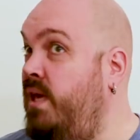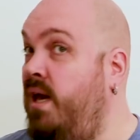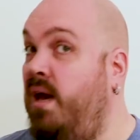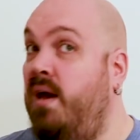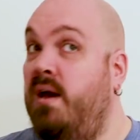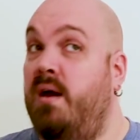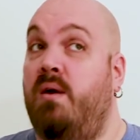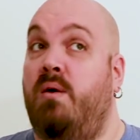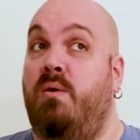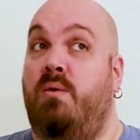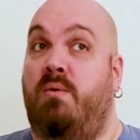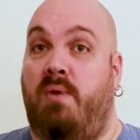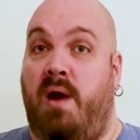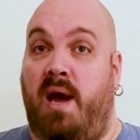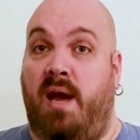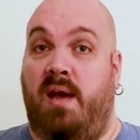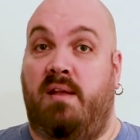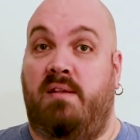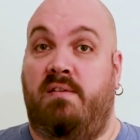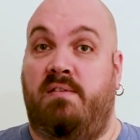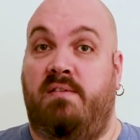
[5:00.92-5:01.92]
Yeah,
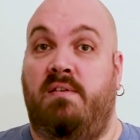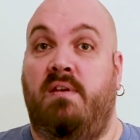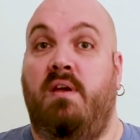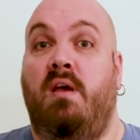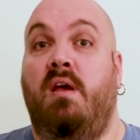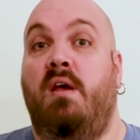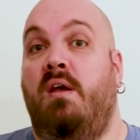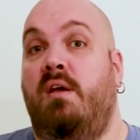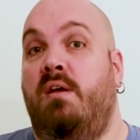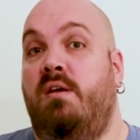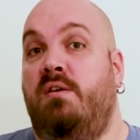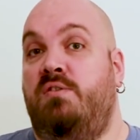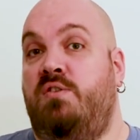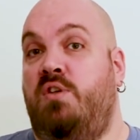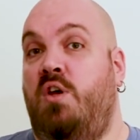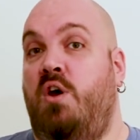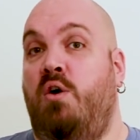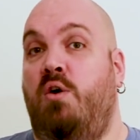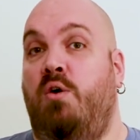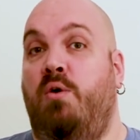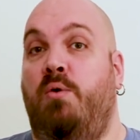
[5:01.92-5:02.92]
right.
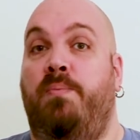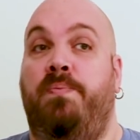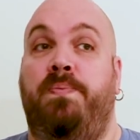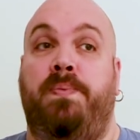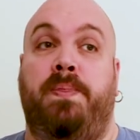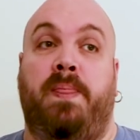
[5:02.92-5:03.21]
So,